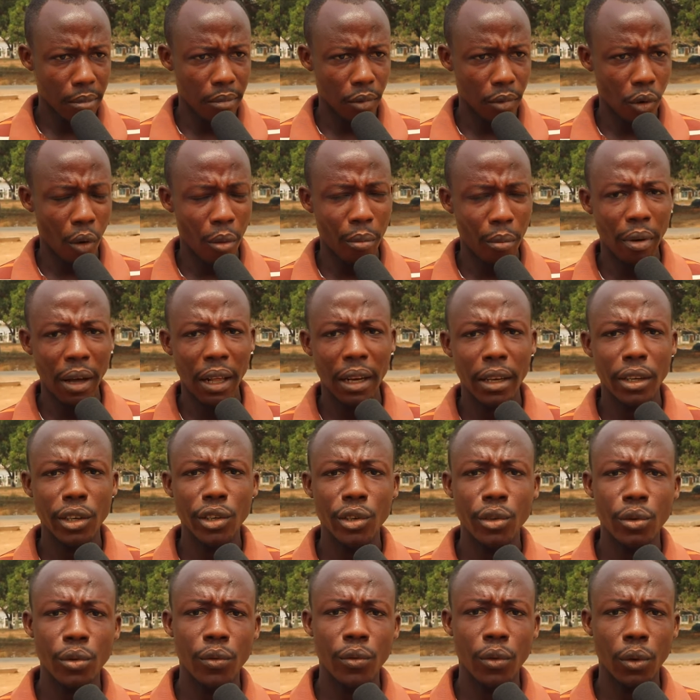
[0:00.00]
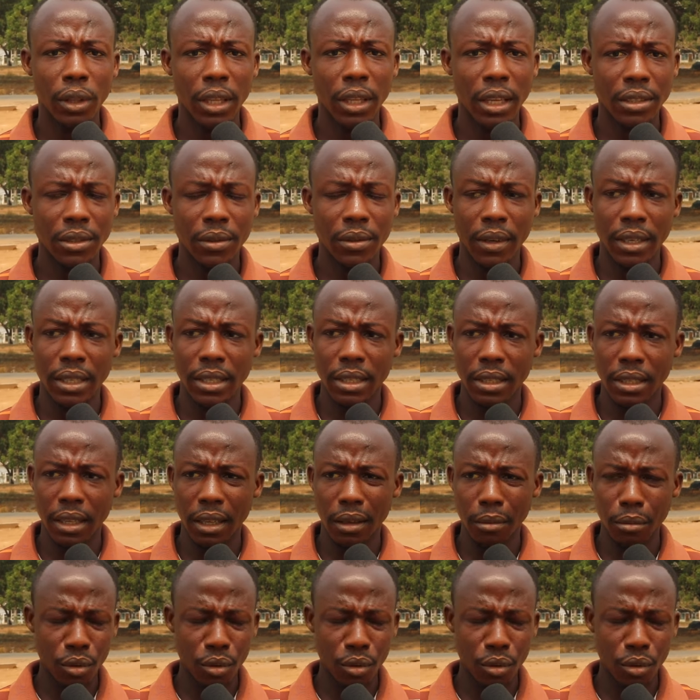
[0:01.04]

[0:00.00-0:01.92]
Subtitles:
compile a new voters register,